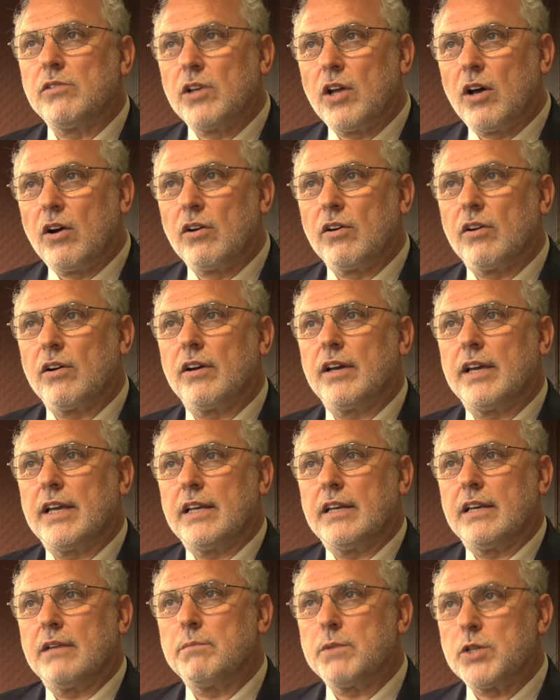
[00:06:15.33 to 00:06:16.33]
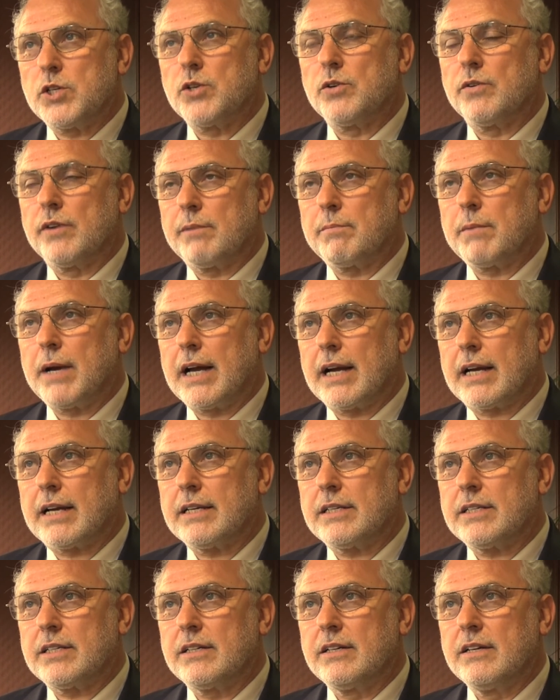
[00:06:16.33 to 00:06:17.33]
long in a maturing
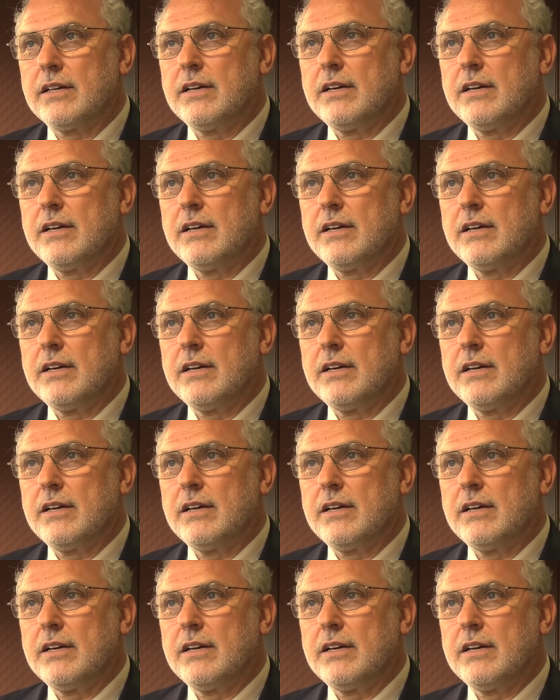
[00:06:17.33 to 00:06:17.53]
market,